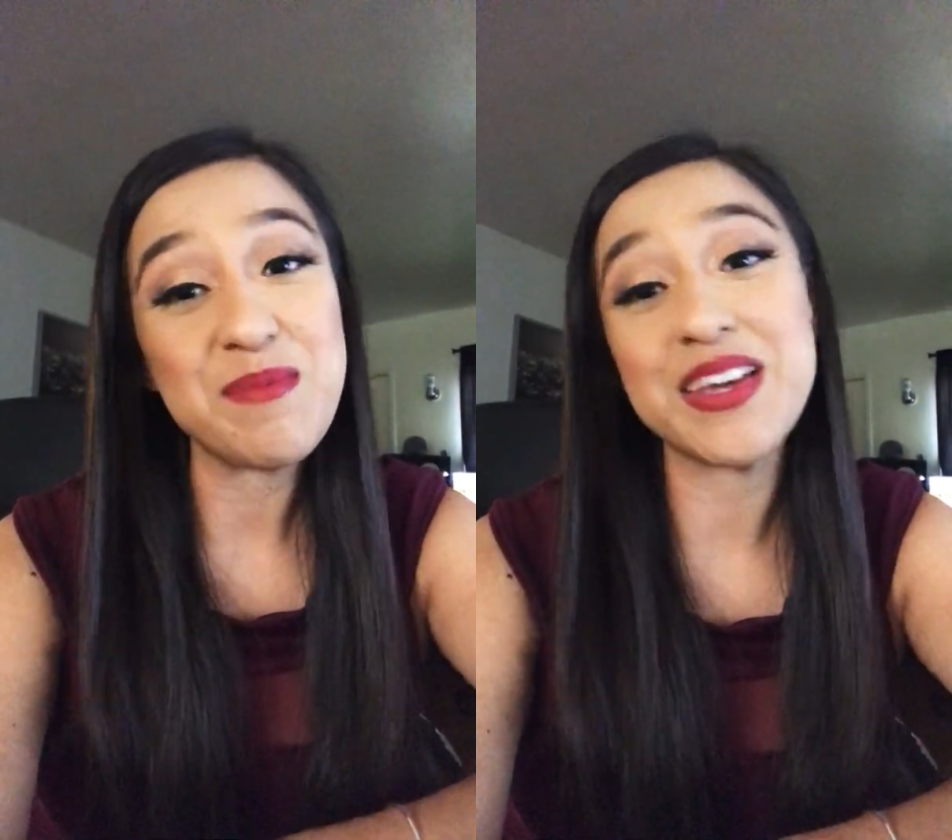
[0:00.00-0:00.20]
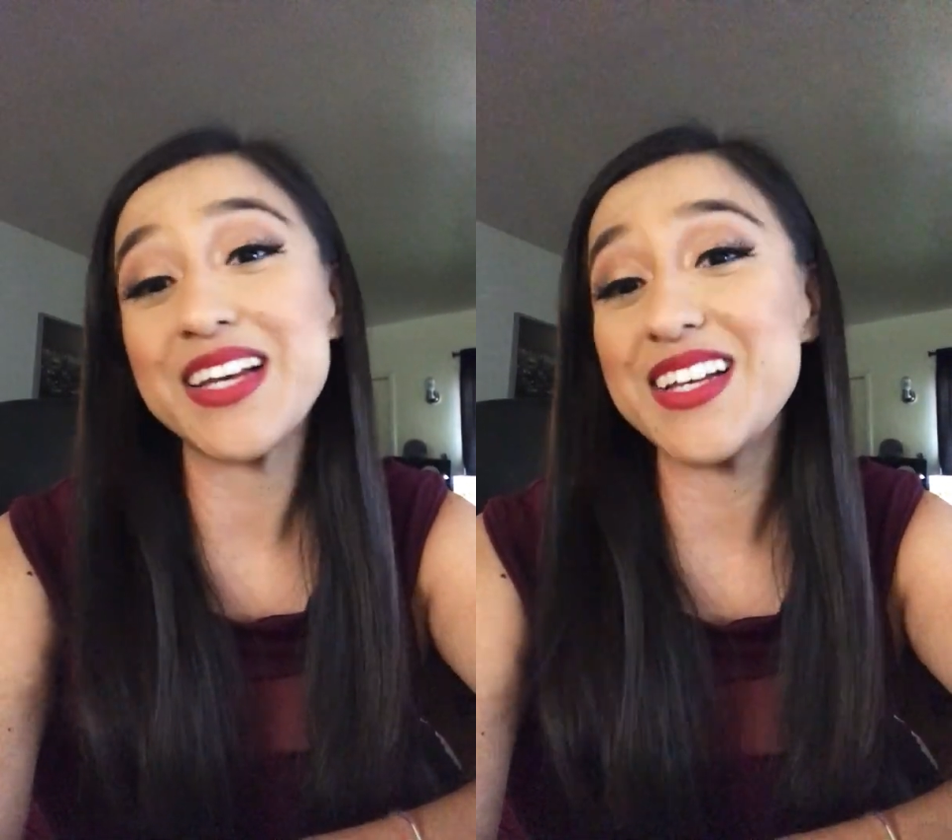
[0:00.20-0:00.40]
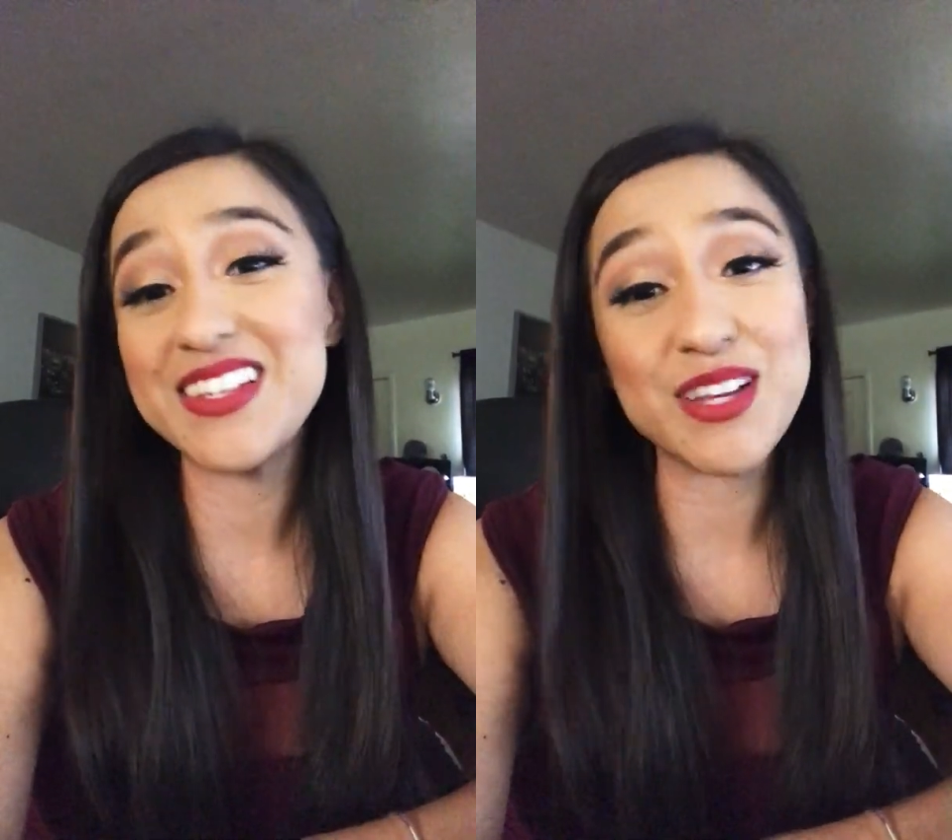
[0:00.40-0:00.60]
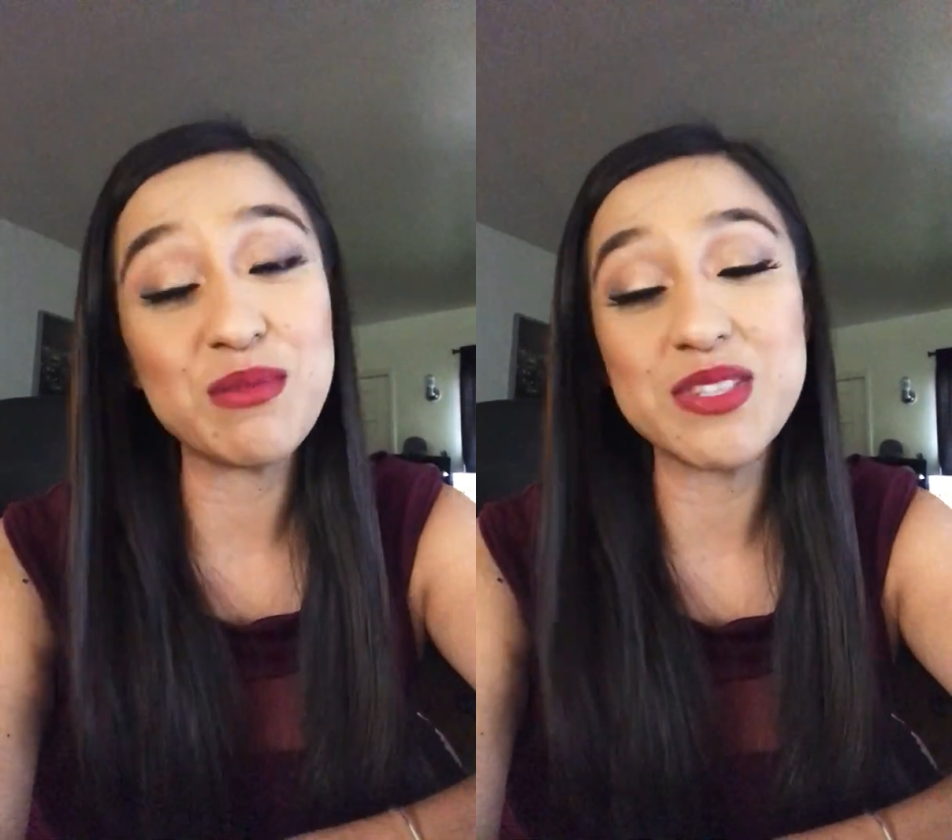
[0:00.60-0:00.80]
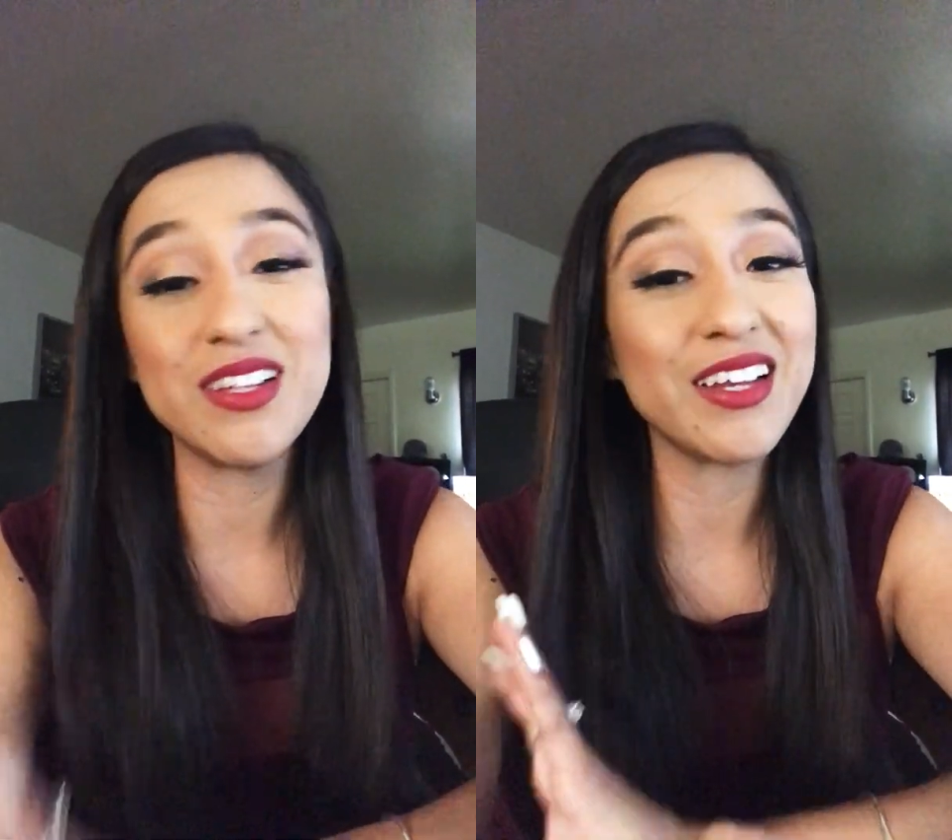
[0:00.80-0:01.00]
because it
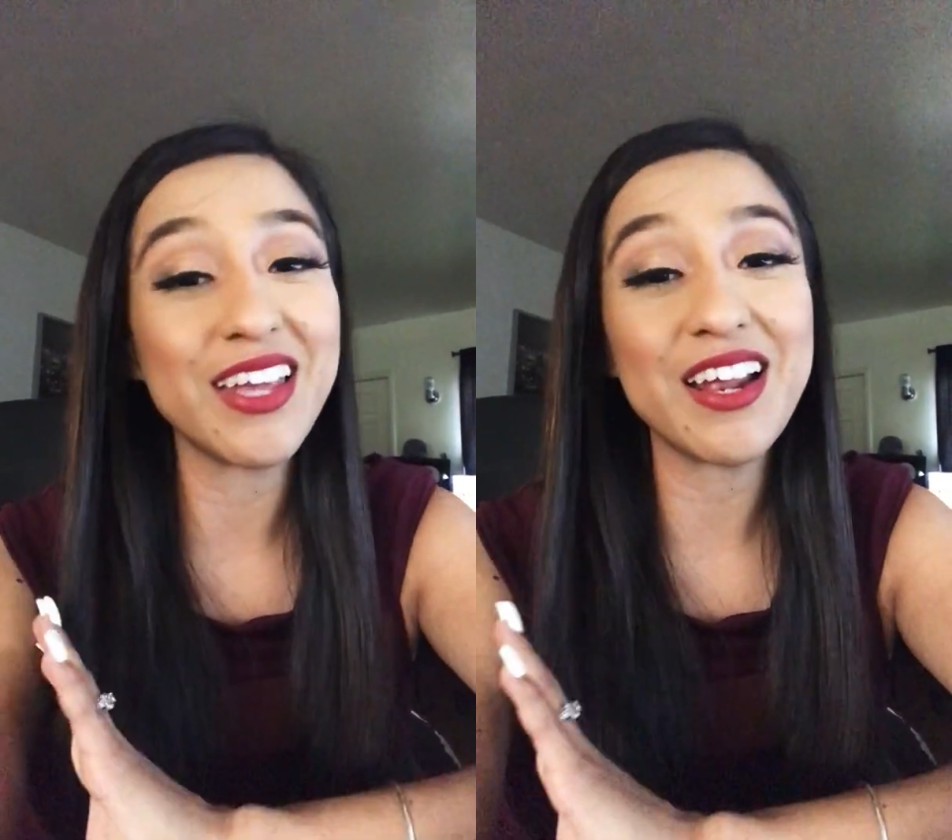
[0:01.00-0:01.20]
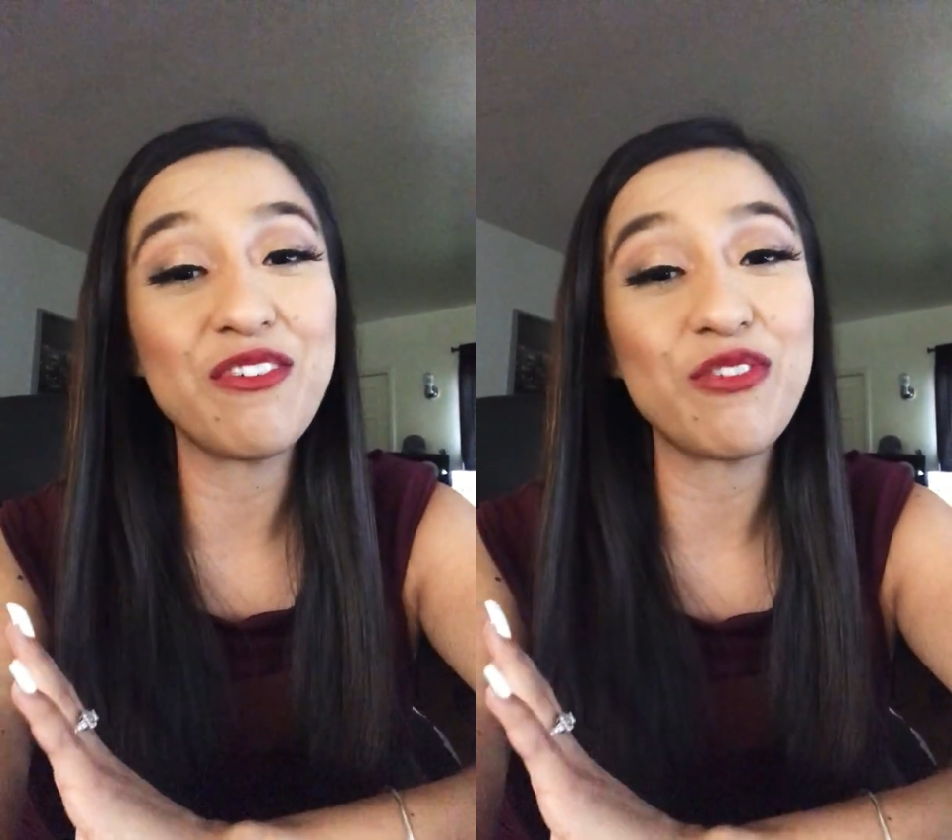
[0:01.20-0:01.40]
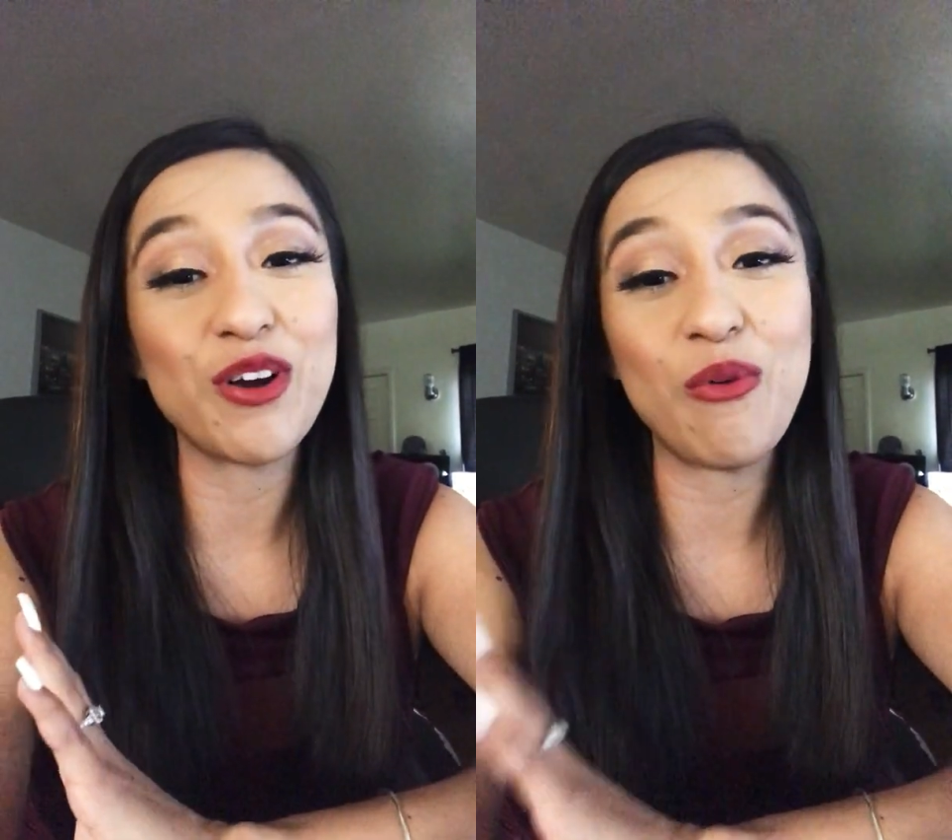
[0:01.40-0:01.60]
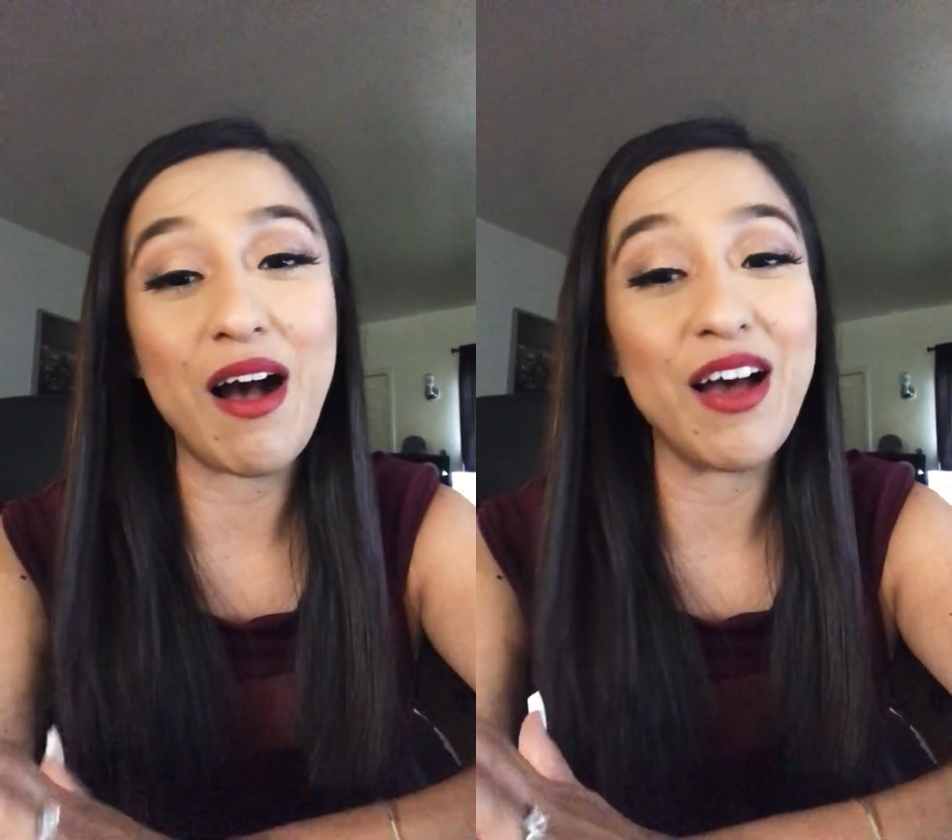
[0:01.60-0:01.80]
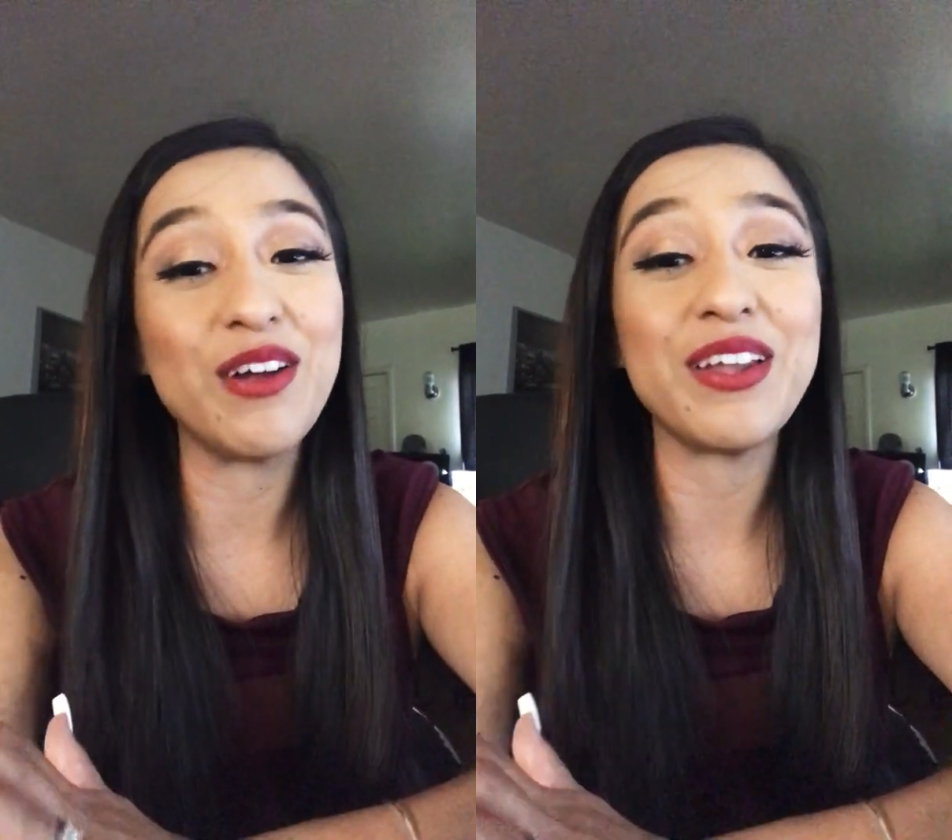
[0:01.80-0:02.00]
was looking for a
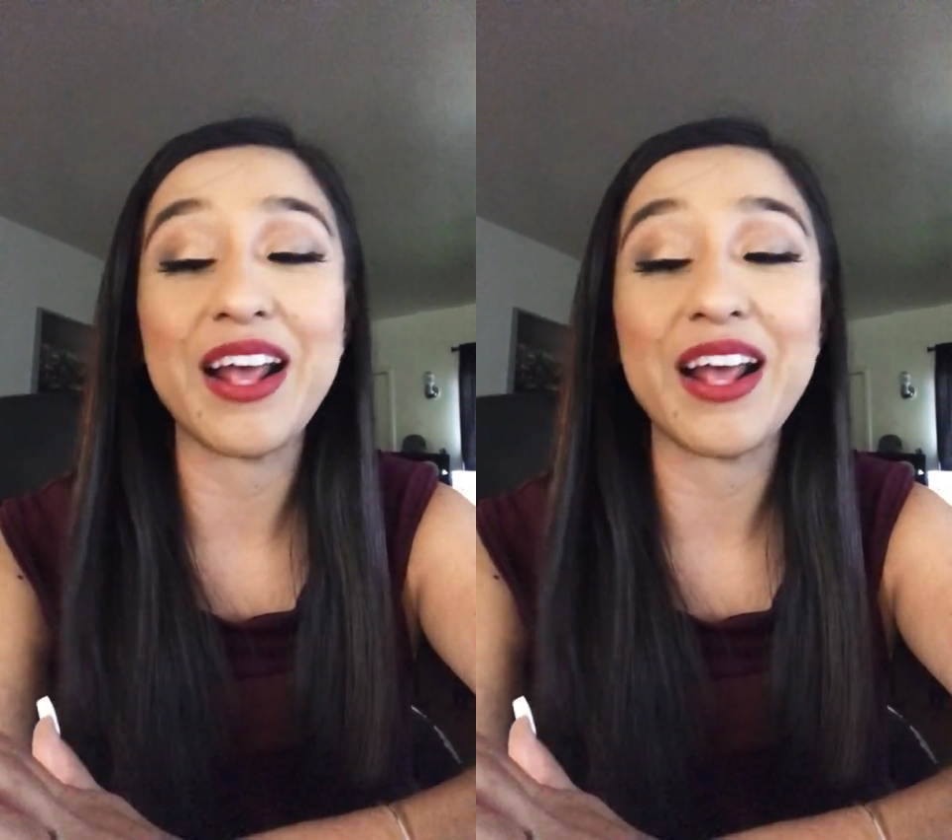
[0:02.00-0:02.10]
while